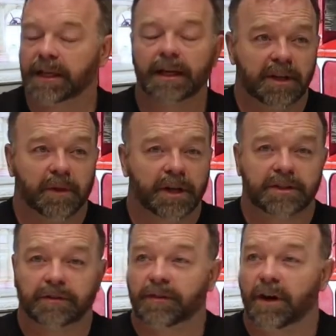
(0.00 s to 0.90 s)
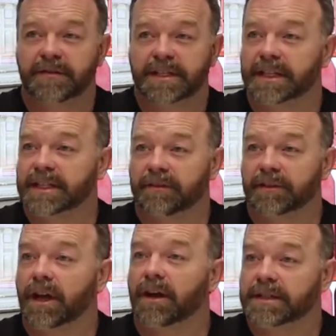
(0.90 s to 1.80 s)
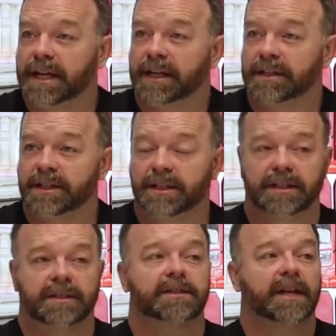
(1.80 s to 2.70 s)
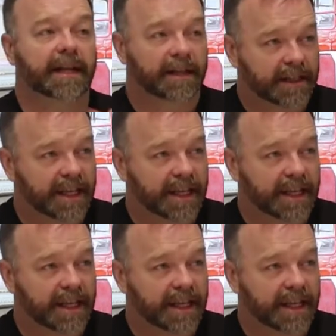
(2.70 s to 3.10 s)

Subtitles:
You might do 5, 6, 7 goes at it just to sort of